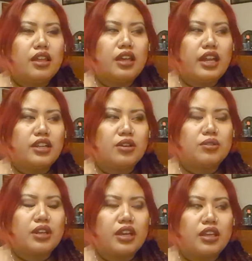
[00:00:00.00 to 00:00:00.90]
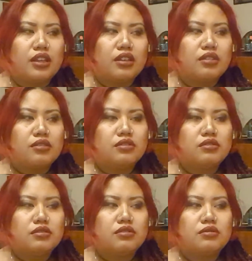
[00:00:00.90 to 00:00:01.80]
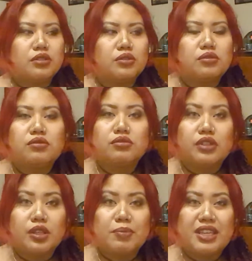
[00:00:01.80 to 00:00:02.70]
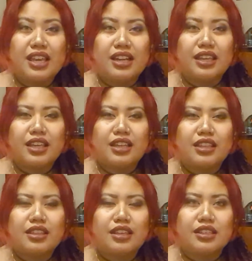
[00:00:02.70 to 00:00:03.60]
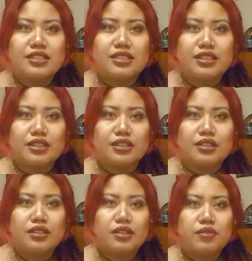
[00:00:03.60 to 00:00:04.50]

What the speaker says: I know that I won't really be getting anything until